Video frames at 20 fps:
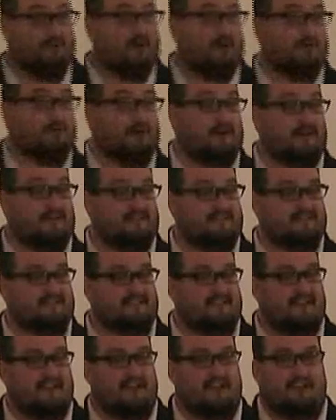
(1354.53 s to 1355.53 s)
You know what it
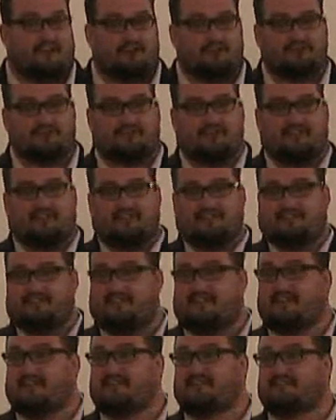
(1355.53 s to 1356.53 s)
was? You see
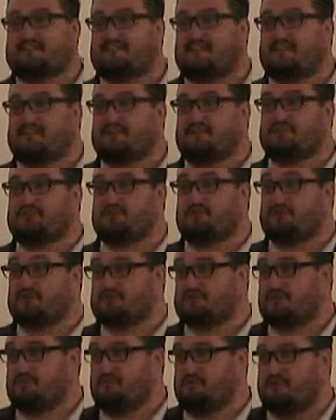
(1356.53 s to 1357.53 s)
this in the distinct
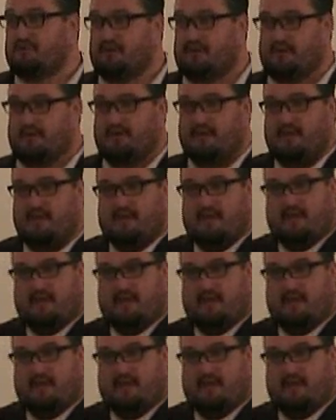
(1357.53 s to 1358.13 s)
Jewish community.